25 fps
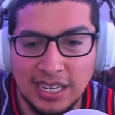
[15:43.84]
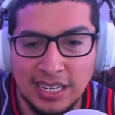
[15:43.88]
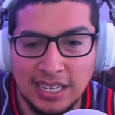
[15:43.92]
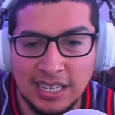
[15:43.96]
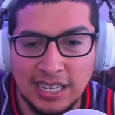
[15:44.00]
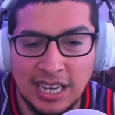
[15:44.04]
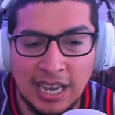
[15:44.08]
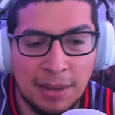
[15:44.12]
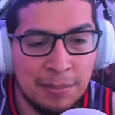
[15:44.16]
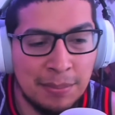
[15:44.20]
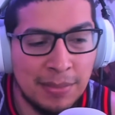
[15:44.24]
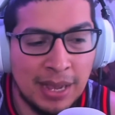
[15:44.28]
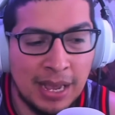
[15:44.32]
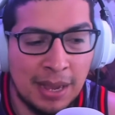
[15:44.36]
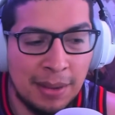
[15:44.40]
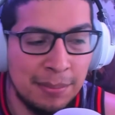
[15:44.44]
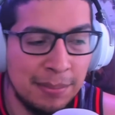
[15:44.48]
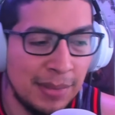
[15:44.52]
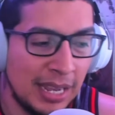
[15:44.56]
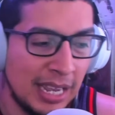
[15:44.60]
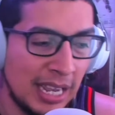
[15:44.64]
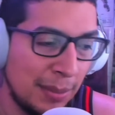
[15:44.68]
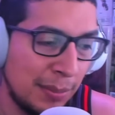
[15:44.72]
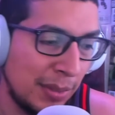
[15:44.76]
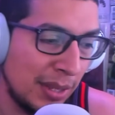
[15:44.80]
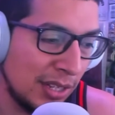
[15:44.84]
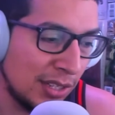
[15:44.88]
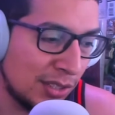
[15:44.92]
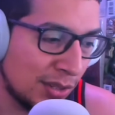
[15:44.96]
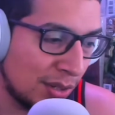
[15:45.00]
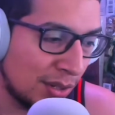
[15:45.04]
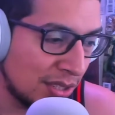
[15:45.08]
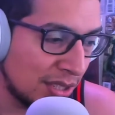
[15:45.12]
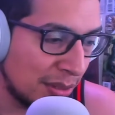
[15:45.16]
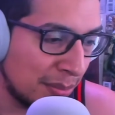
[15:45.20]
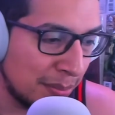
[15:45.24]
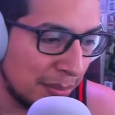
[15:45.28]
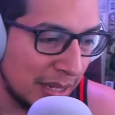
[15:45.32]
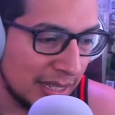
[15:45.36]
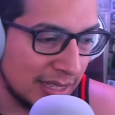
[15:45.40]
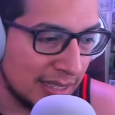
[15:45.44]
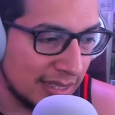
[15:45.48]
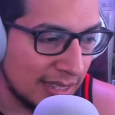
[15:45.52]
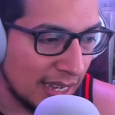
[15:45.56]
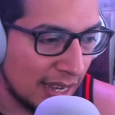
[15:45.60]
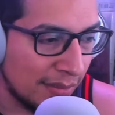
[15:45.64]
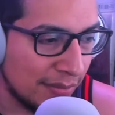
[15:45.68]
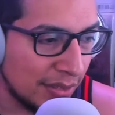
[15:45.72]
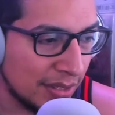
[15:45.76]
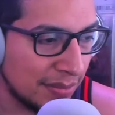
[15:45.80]
I'm aiming towards a
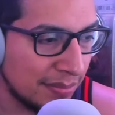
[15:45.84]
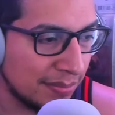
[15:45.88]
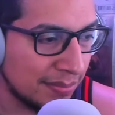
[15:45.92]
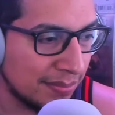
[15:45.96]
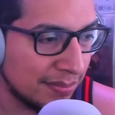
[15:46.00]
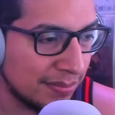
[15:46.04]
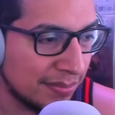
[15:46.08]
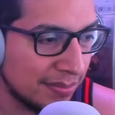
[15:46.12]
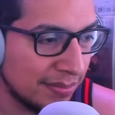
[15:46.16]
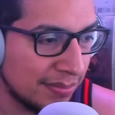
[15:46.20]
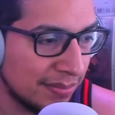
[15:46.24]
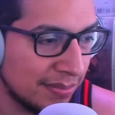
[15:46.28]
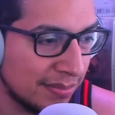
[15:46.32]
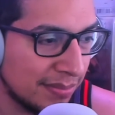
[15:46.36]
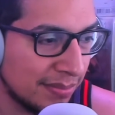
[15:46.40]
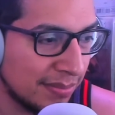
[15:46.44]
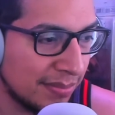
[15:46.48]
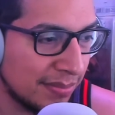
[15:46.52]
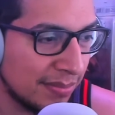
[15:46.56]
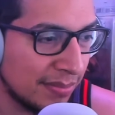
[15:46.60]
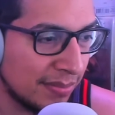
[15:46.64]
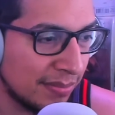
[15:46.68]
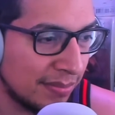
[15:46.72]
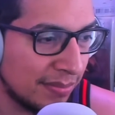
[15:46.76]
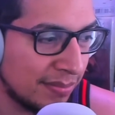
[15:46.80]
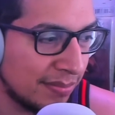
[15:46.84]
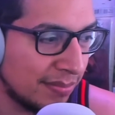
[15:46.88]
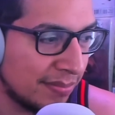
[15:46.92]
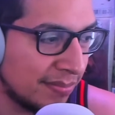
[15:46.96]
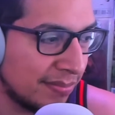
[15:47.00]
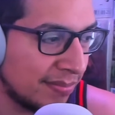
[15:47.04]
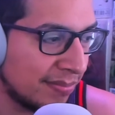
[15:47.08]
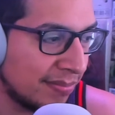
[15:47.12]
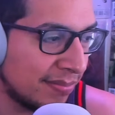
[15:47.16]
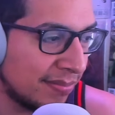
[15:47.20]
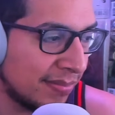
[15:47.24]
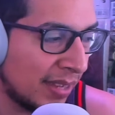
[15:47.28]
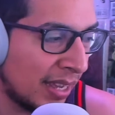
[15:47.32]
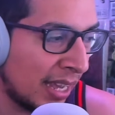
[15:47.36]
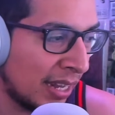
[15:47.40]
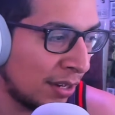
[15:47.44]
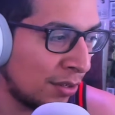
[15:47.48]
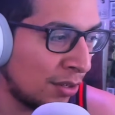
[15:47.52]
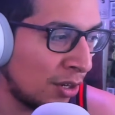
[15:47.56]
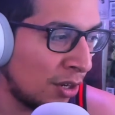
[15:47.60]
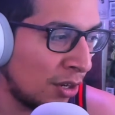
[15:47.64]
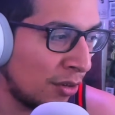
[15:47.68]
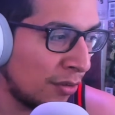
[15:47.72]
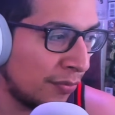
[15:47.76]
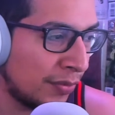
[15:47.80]
mid 7. I
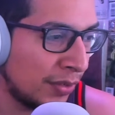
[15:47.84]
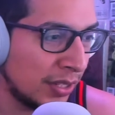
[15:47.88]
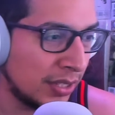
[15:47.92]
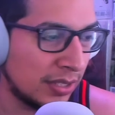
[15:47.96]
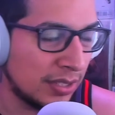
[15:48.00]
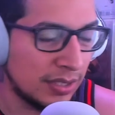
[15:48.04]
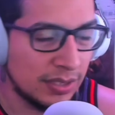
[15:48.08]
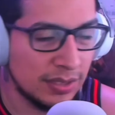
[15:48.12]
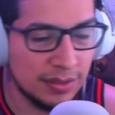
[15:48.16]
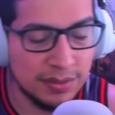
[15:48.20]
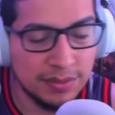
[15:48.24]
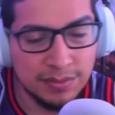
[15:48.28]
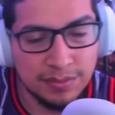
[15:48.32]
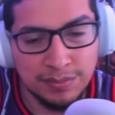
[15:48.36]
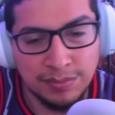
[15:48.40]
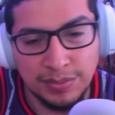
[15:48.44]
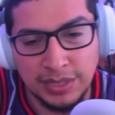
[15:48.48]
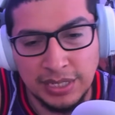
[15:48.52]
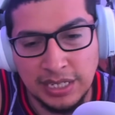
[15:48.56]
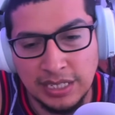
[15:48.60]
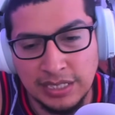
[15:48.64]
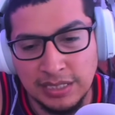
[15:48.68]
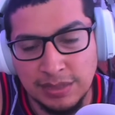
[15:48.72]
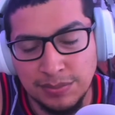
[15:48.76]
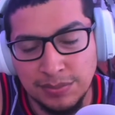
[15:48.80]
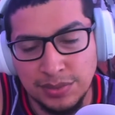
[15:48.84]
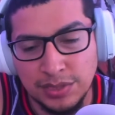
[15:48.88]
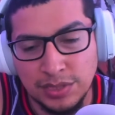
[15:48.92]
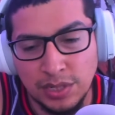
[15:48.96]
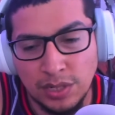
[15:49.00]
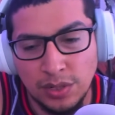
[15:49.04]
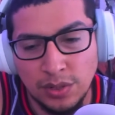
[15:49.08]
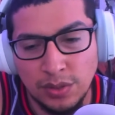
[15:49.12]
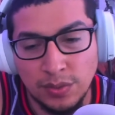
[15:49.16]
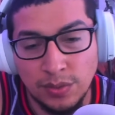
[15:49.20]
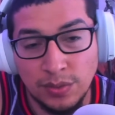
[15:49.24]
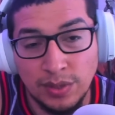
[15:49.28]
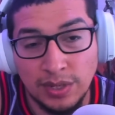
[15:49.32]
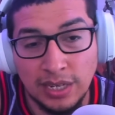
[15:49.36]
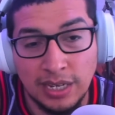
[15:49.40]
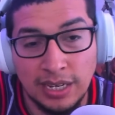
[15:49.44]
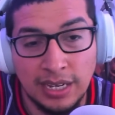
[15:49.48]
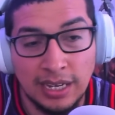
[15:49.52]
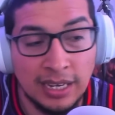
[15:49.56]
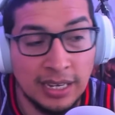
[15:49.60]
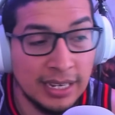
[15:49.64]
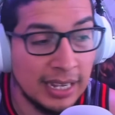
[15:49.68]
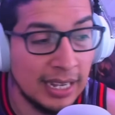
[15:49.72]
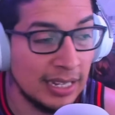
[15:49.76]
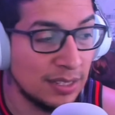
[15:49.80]
don't know if it's because I'm so
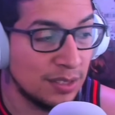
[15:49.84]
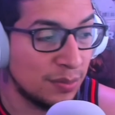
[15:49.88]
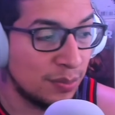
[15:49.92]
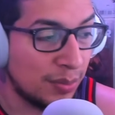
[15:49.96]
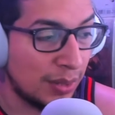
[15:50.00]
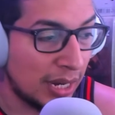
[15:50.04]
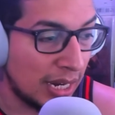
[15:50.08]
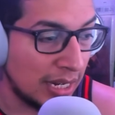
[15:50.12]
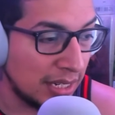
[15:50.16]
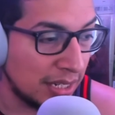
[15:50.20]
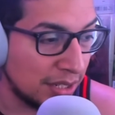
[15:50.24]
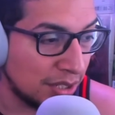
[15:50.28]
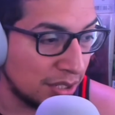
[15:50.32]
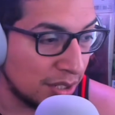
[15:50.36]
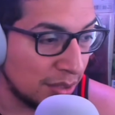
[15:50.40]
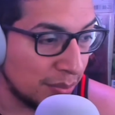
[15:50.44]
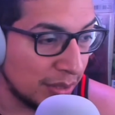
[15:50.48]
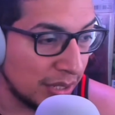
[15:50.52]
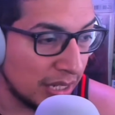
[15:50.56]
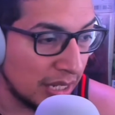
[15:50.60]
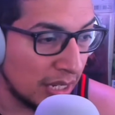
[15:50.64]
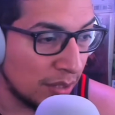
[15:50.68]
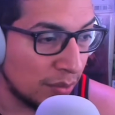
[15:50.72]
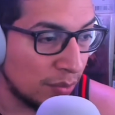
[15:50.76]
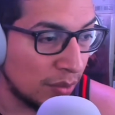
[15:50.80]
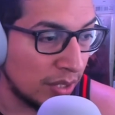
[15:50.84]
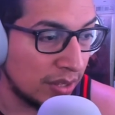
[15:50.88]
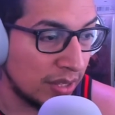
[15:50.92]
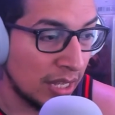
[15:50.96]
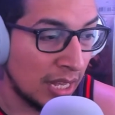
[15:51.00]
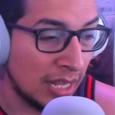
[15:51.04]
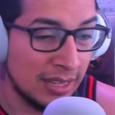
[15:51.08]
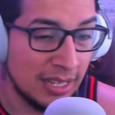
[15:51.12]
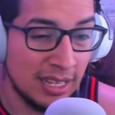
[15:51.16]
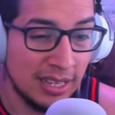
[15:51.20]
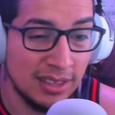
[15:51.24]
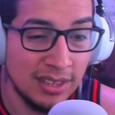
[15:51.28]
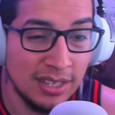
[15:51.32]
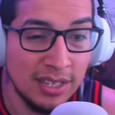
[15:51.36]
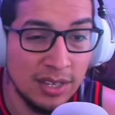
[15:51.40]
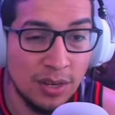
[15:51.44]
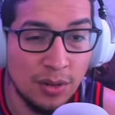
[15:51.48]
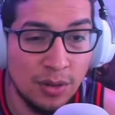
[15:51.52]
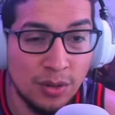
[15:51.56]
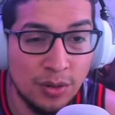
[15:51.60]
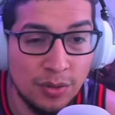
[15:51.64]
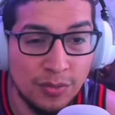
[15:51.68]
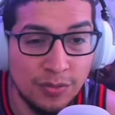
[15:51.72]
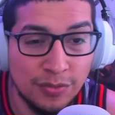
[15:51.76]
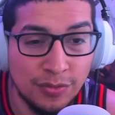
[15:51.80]
against bondage to begin with, and then the
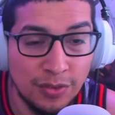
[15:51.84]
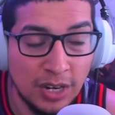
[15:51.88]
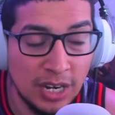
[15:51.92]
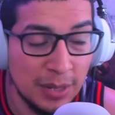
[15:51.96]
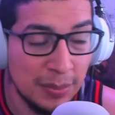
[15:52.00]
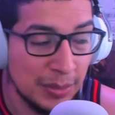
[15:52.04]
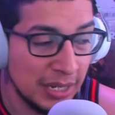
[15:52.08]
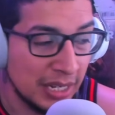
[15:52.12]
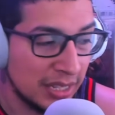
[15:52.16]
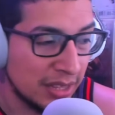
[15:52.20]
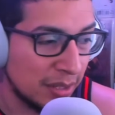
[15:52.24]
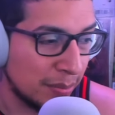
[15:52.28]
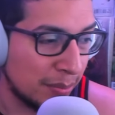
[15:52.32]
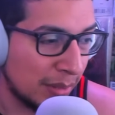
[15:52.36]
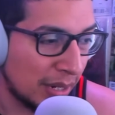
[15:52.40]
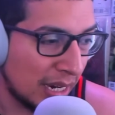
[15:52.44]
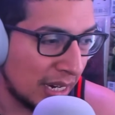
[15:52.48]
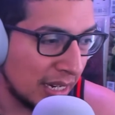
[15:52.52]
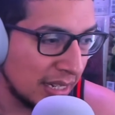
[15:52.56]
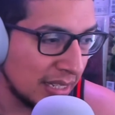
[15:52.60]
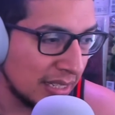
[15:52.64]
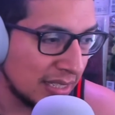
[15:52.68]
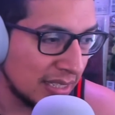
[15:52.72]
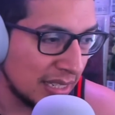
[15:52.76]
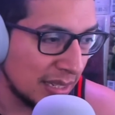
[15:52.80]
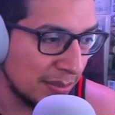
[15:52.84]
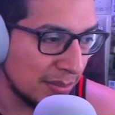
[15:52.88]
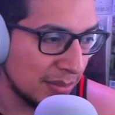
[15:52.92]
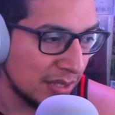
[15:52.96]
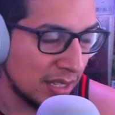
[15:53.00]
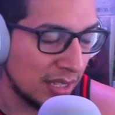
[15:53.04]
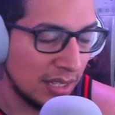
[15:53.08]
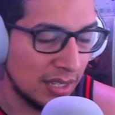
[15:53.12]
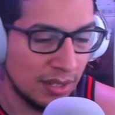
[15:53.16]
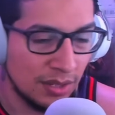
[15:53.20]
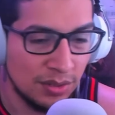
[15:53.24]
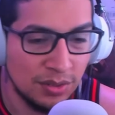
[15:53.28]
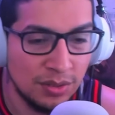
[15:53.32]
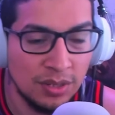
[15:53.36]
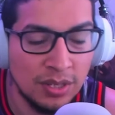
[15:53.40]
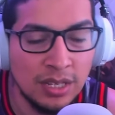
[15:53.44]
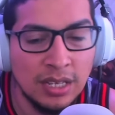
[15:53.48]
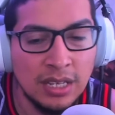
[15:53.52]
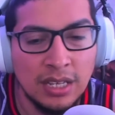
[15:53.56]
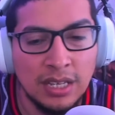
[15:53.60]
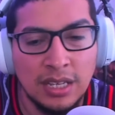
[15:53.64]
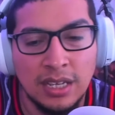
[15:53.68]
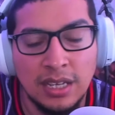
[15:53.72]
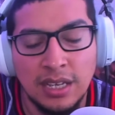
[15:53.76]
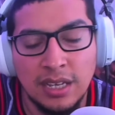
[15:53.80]
whole framing of the body seems a little
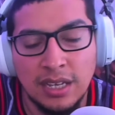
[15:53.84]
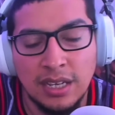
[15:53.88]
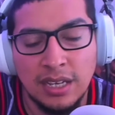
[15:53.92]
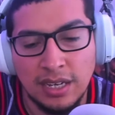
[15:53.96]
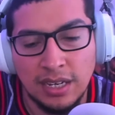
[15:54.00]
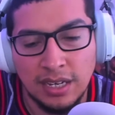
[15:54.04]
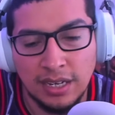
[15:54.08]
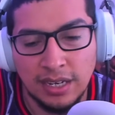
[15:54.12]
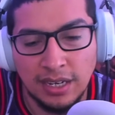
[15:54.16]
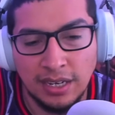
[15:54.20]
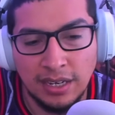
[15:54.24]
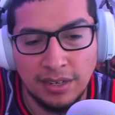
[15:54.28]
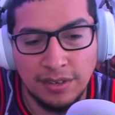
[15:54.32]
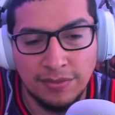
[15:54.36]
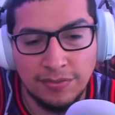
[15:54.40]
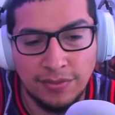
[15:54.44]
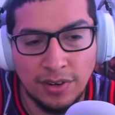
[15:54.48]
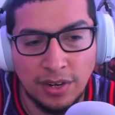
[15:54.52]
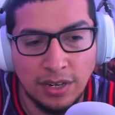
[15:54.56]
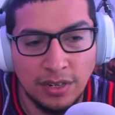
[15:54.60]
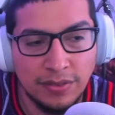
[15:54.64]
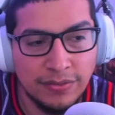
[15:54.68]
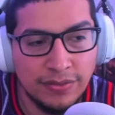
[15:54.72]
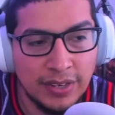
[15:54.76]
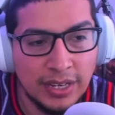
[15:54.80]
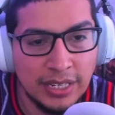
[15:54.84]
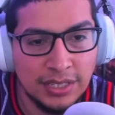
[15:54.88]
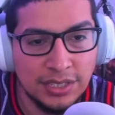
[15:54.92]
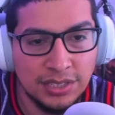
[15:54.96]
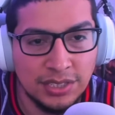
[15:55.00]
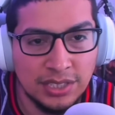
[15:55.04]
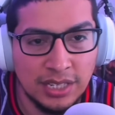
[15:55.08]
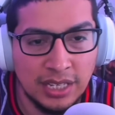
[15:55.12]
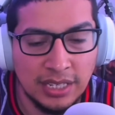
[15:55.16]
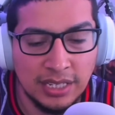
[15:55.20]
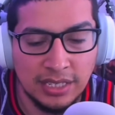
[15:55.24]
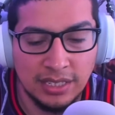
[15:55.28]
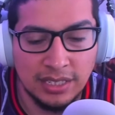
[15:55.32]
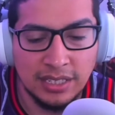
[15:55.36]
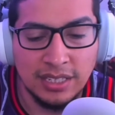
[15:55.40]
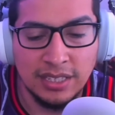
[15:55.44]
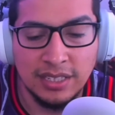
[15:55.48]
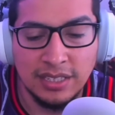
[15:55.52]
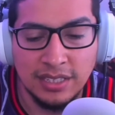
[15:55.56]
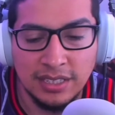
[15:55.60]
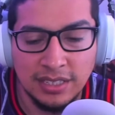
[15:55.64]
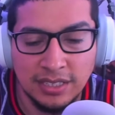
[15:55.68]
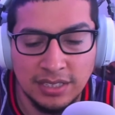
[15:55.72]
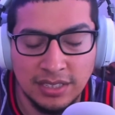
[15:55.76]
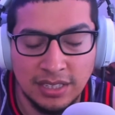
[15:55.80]
far-fetched.
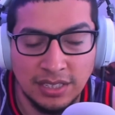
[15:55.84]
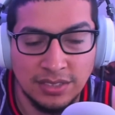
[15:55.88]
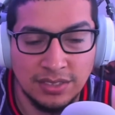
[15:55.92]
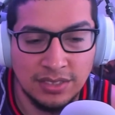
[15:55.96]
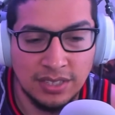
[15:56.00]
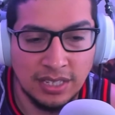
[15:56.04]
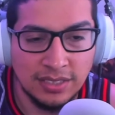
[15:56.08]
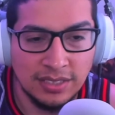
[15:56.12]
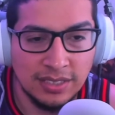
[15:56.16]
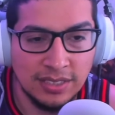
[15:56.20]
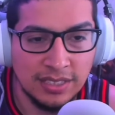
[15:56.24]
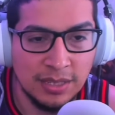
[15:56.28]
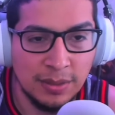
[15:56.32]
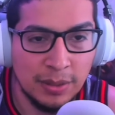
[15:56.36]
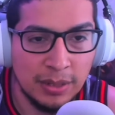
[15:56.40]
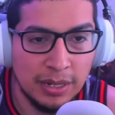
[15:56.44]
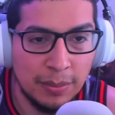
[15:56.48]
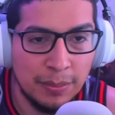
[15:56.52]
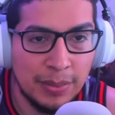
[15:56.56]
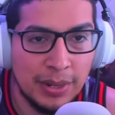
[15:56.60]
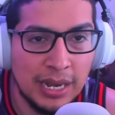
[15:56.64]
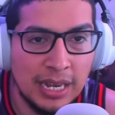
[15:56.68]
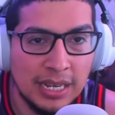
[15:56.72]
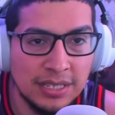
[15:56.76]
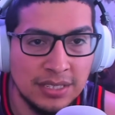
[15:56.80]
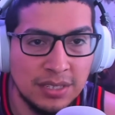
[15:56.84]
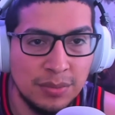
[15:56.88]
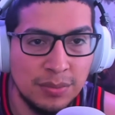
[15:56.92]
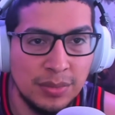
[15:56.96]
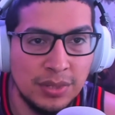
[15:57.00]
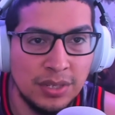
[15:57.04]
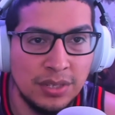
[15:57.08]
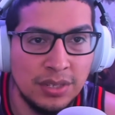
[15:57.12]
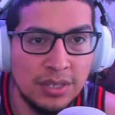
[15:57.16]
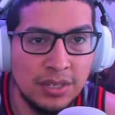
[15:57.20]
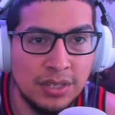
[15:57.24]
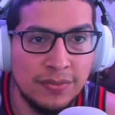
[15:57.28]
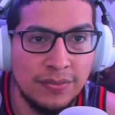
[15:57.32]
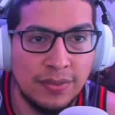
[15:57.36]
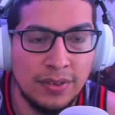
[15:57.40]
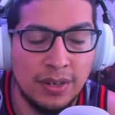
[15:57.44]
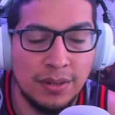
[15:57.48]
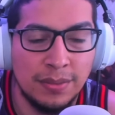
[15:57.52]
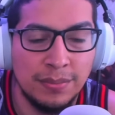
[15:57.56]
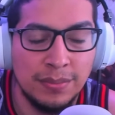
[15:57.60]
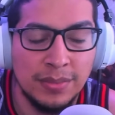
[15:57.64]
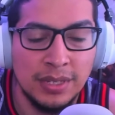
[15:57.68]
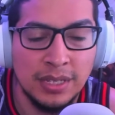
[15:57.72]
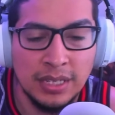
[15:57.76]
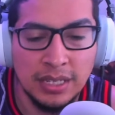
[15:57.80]
Like, this doesn't seem like a possibility
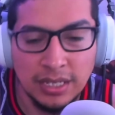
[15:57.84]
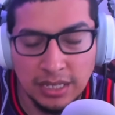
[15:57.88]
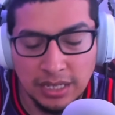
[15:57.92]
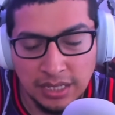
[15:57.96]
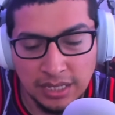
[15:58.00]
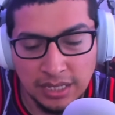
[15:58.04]
from...